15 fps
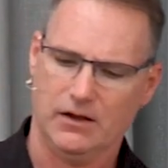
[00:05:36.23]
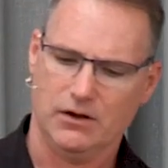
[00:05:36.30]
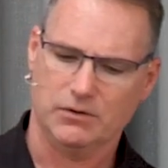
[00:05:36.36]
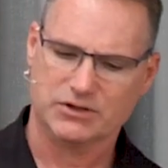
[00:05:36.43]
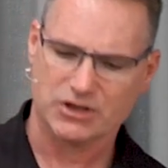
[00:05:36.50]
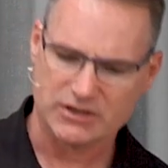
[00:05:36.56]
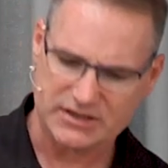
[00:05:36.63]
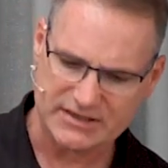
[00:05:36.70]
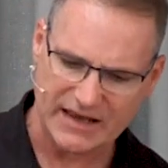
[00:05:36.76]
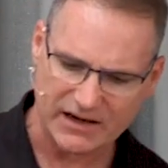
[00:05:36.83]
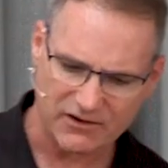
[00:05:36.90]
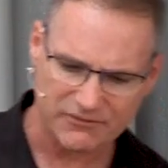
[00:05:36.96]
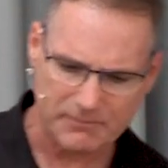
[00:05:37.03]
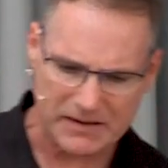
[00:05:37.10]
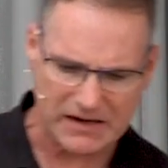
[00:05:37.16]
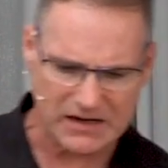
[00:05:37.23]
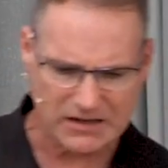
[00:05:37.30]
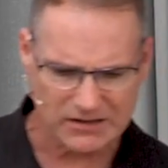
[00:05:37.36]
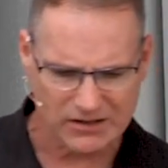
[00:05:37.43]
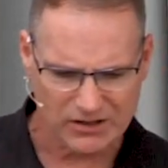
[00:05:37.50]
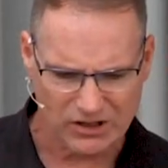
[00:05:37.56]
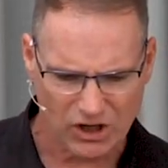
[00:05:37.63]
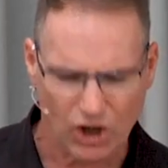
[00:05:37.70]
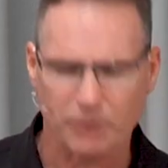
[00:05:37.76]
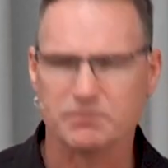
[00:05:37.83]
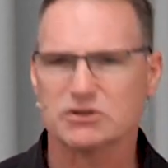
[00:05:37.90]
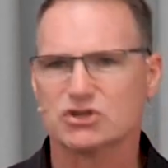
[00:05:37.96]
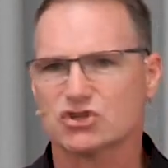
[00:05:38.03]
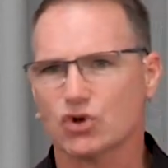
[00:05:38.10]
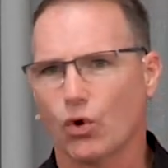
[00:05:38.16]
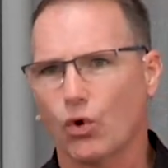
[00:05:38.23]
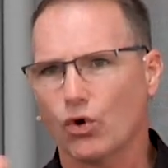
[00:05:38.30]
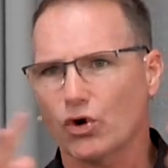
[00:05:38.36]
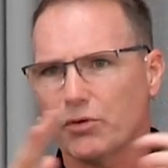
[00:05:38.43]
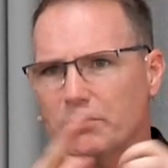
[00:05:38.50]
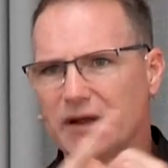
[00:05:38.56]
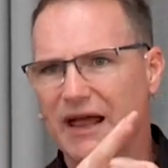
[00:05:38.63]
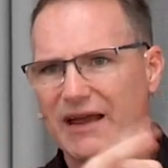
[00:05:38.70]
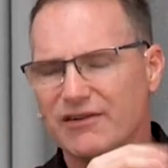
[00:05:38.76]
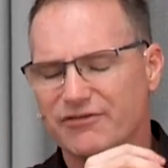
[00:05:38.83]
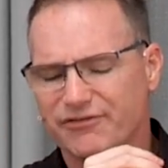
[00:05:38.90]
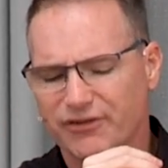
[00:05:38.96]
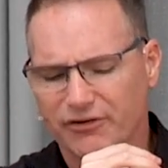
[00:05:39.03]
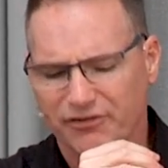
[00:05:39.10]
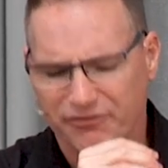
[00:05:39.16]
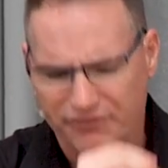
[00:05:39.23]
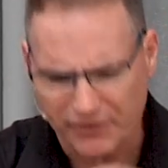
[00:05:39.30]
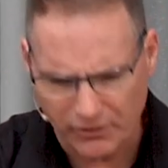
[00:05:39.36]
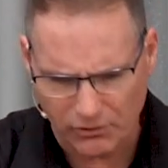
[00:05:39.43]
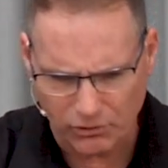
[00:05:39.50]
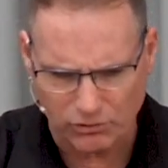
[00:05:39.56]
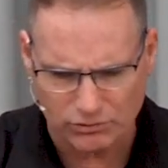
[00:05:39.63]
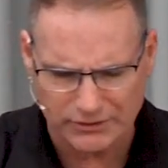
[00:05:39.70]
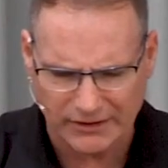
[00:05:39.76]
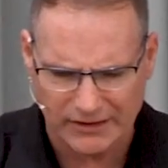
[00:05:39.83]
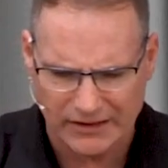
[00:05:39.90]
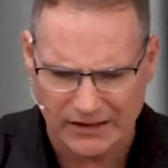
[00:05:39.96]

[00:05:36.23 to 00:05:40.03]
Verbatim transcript: which instead of being absorbed and fulfilled